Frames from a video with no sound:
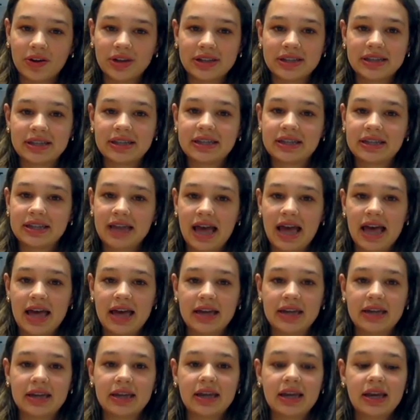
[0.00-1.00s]

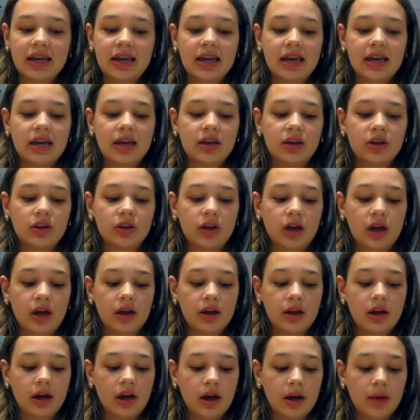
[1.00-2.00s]
Instead,
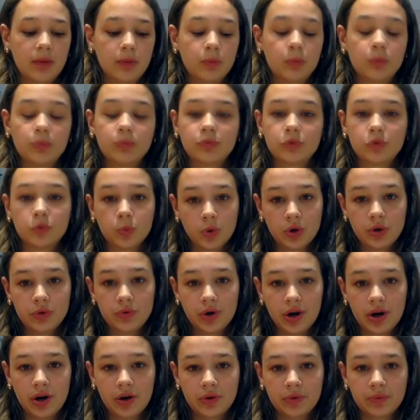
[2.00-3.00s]

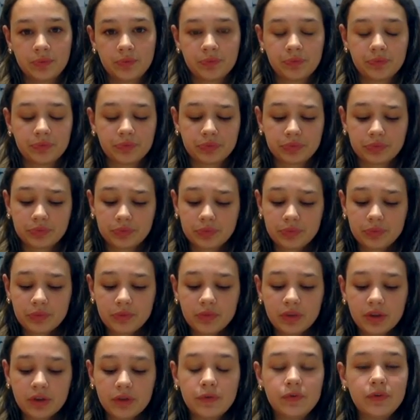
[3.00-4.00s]
Woodrow
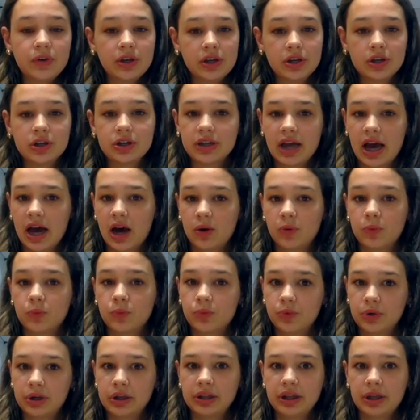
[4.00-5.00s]
figures out
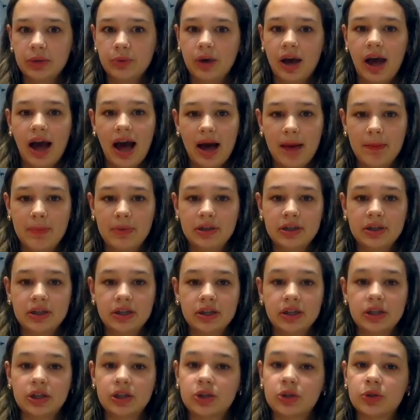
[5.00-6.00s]
really what happened to
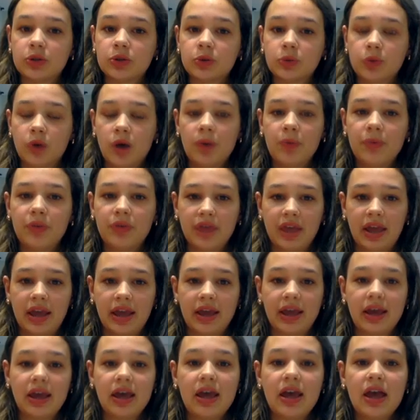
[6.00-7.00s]
this swamp
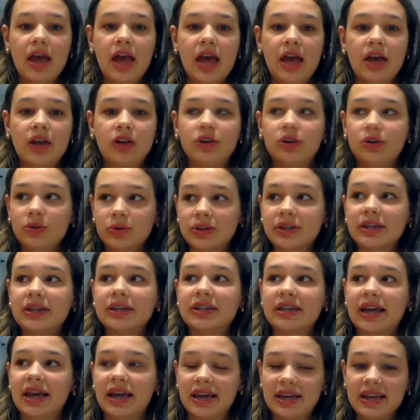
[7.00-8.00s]
thing and
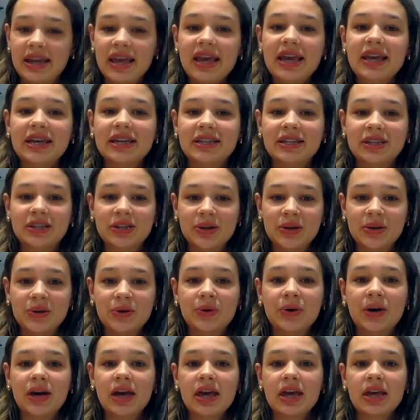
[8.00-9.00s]
uses it
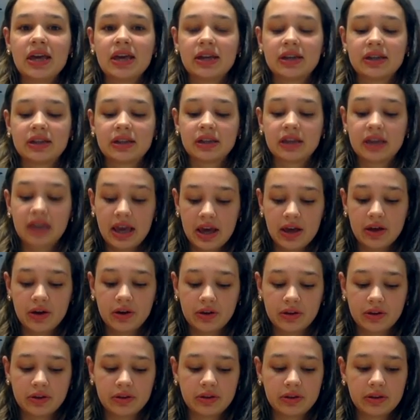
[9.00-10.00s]
to
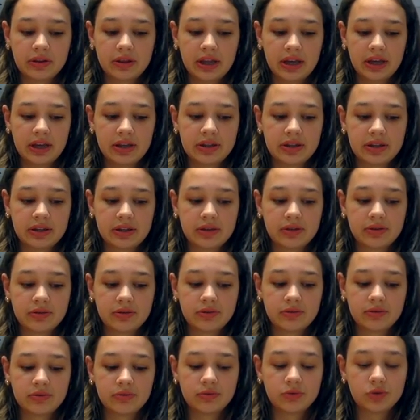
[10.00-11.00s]
kill this
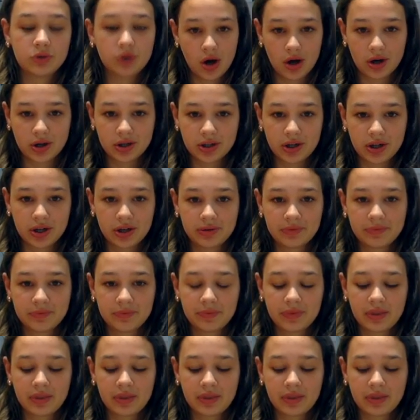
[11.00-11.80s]
doctor.